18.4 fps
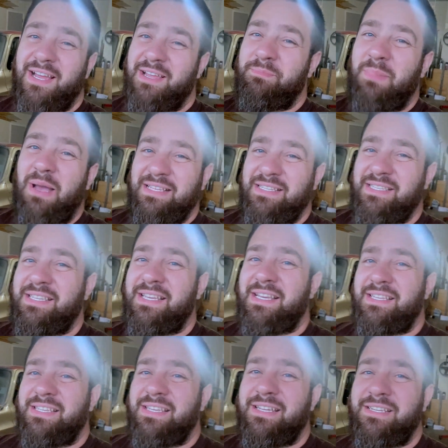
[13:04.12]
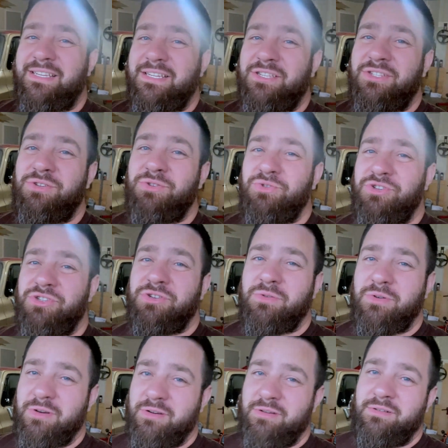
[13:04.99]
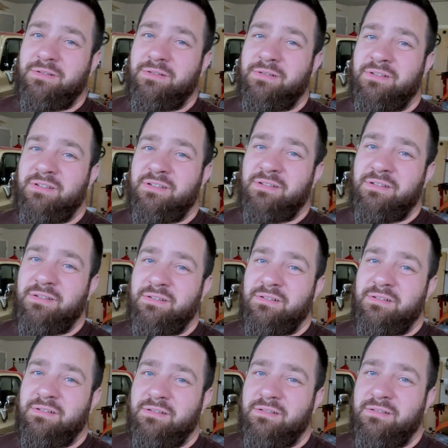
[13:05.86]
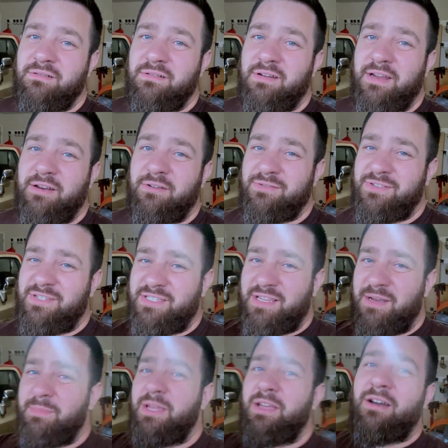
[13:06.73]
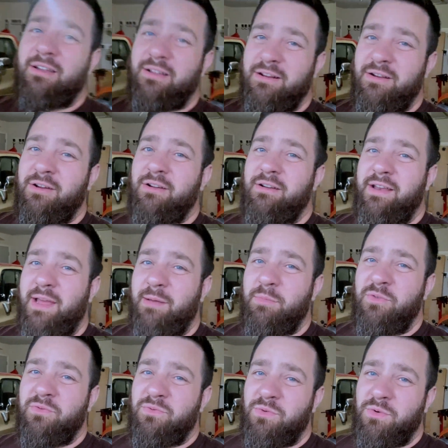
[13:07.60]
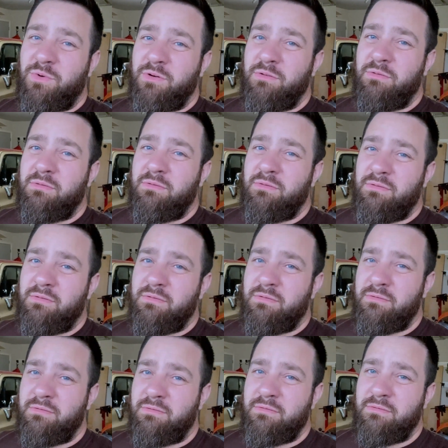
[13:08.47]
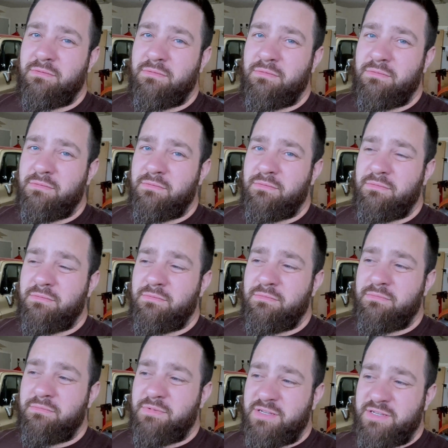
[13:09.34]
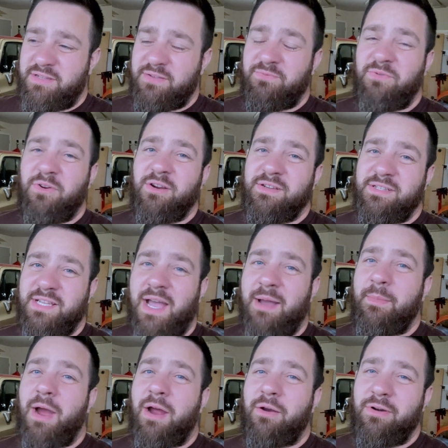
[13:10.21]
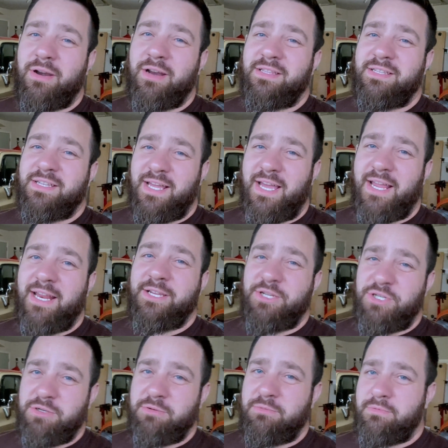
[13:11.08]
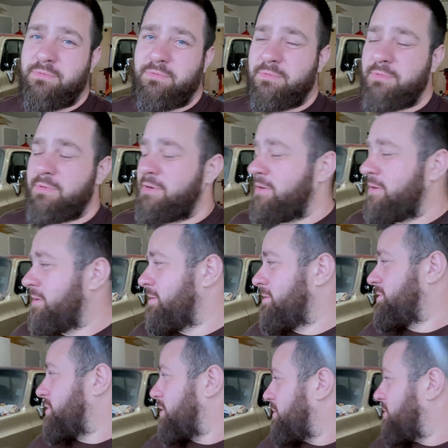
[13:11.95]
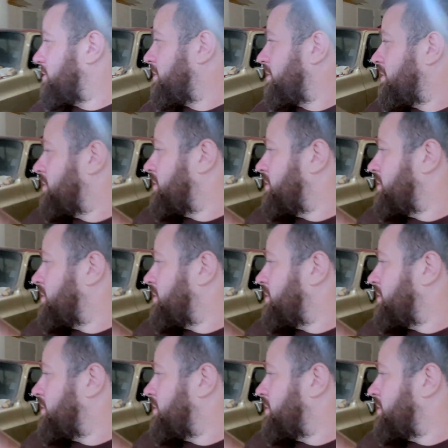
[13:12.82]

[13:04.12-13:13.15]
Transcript: it's about 6 inches too short. I know some of y'all done heard that before, but it's the first time I run into that issue. So